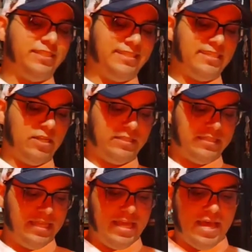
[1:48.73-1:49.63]

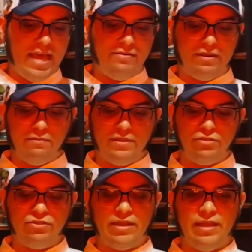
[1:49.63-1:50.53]
salt. I
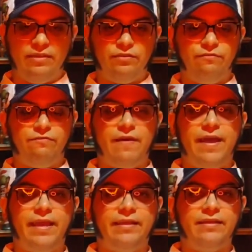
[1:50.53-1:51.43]
recommend trying to
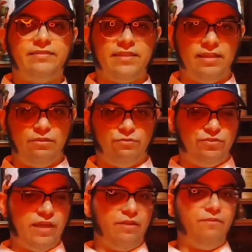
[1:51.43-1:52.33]
find Sal de
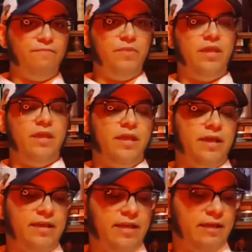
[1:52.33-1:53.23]
Gusano,
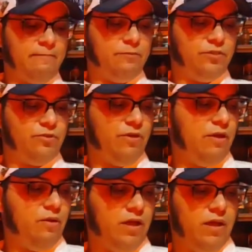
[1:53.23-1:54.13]

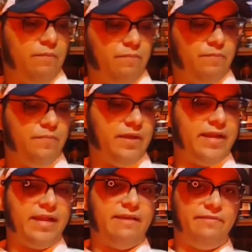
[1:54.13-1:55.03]
an
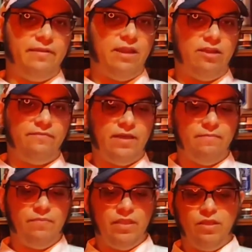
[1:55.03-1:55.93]
agave
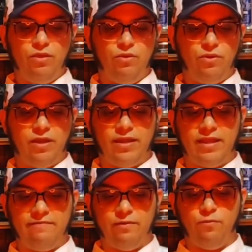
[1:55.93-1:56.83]
larva or an
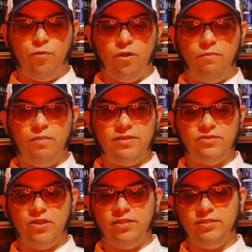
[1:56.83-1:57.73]
agave worm
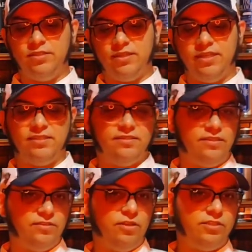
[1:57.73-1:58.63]
salt. It's sea
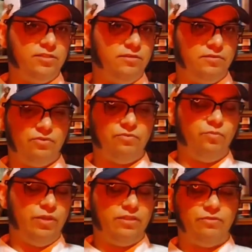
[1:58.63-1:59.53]
salt
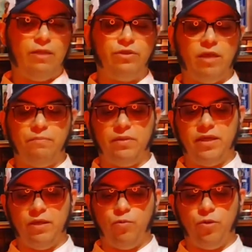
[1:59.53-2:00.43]
with ground up
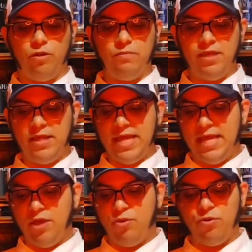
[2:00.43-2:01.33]
worm,
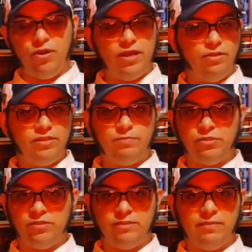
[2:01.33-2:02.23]
or another
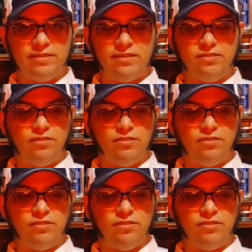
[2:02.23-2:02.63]
specialty Mexican